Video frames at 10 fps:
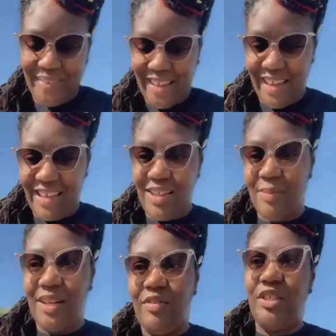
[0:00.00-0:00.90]
but yeah i love
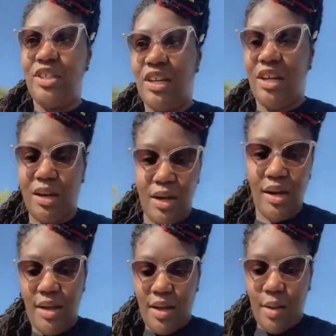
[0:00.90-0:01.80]
my little fishing gear
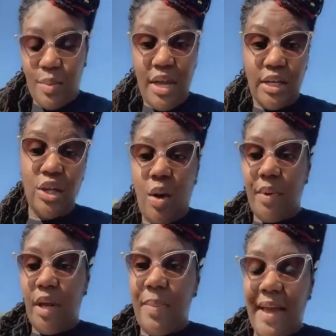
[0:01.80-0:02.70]
but yeah so i'm
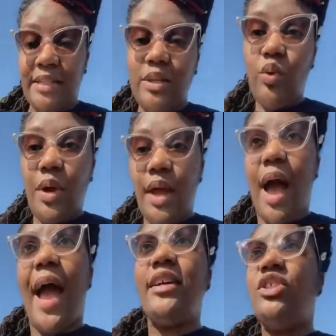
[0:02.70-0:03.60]
gonna get back to it
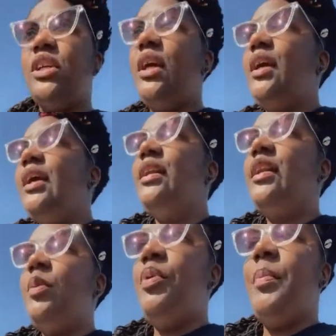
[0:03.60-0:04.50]
i actually
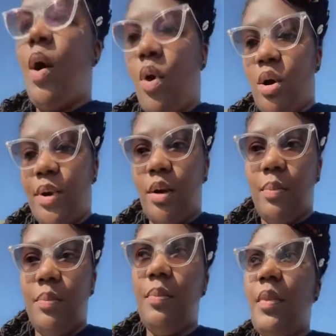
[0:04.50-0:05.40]
did put my worm up
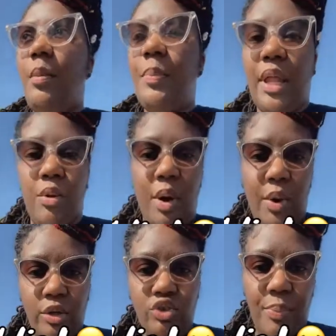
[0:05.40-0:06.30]
i'm gonna play with my
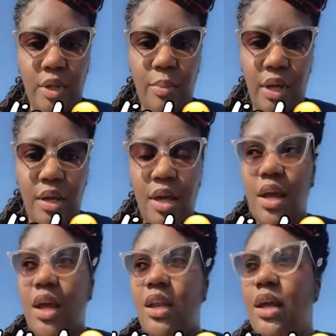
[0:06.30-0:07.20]
rattle trap a little bit
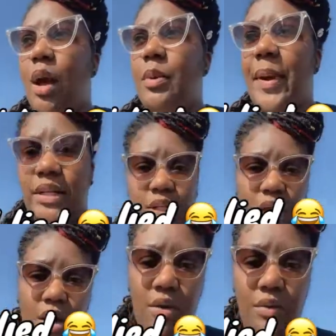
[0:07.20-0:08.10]
and then i'll be back to y'all